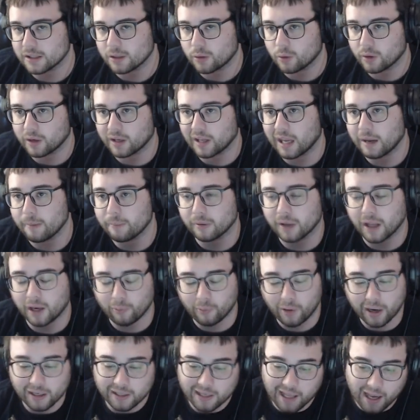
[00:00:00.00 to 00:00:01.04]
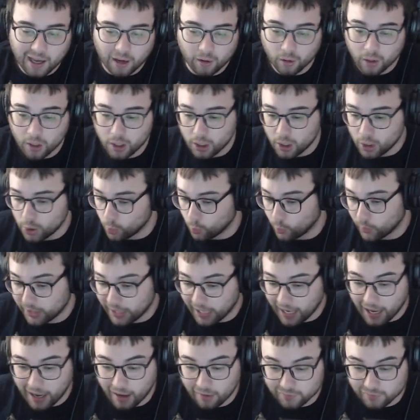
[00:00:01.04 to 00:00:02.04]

or gameplay. Right now, we have